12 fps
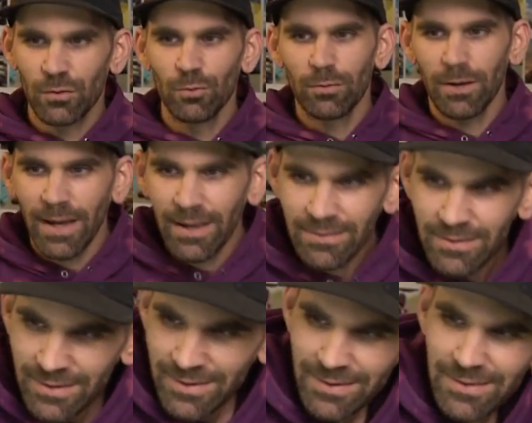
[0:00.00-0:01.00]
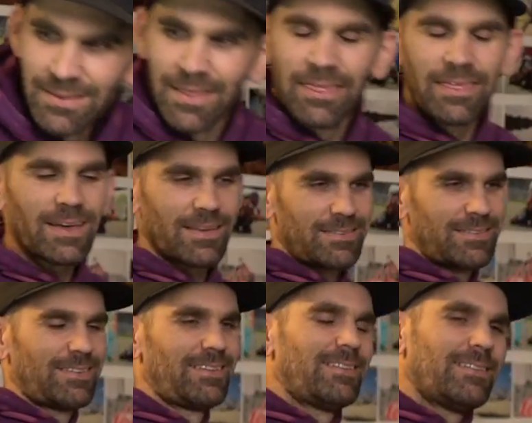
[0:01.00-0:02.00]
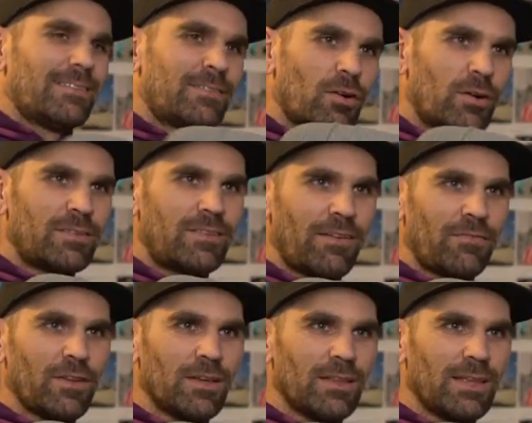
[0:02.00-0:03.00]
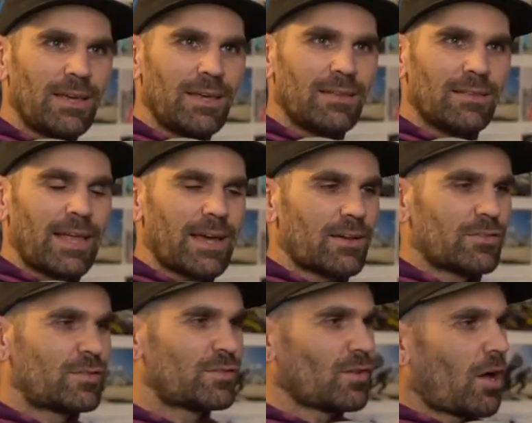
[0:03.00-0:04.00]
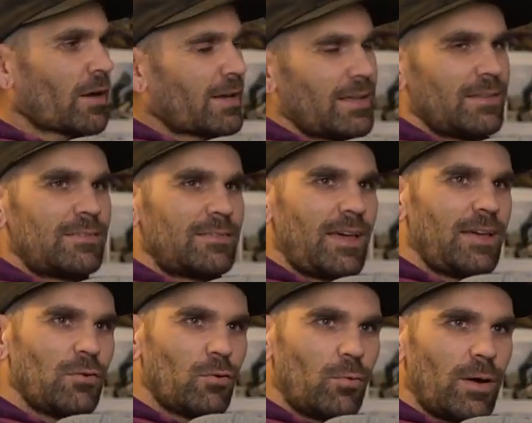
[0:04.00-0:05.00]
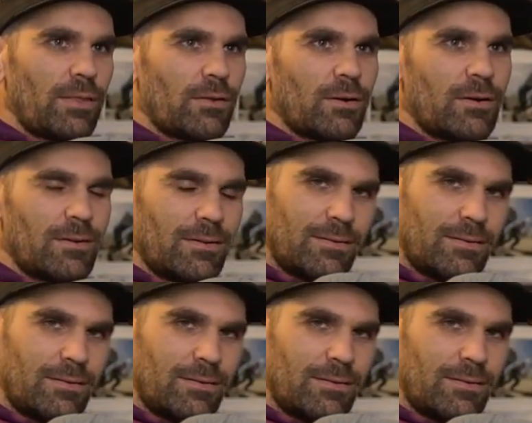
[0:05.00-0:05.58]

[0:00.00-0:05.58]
cool, guys? This. So it's definitely like sock and sandal weather.